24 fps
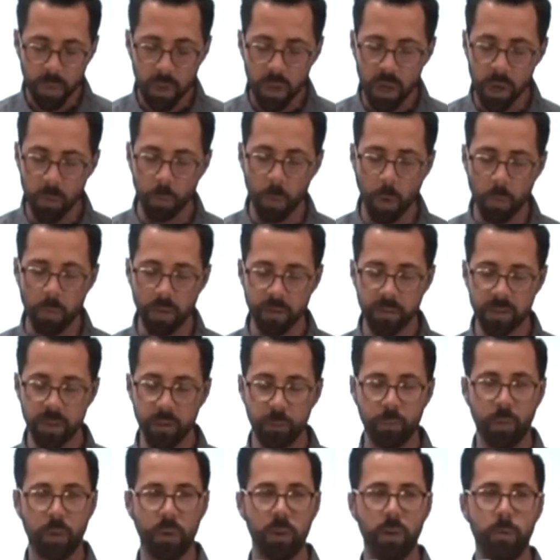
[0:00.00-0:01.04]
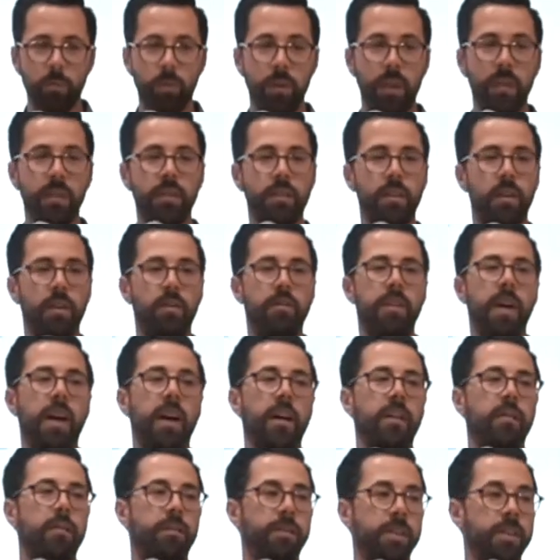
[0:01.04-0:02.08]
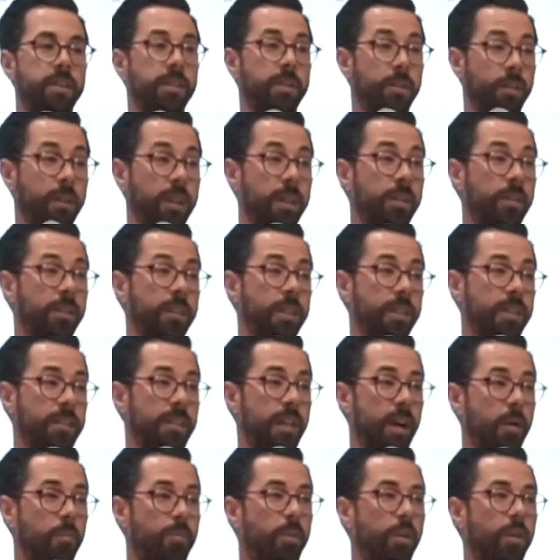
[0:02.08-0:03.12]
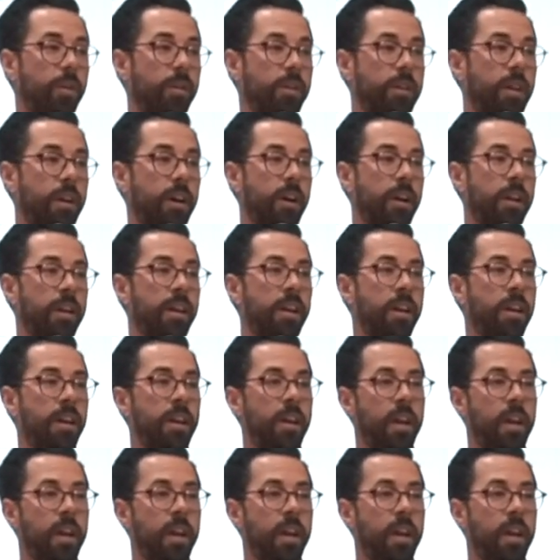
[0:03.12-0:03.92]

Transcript: And what was the purpose of that physical illness that Paul got?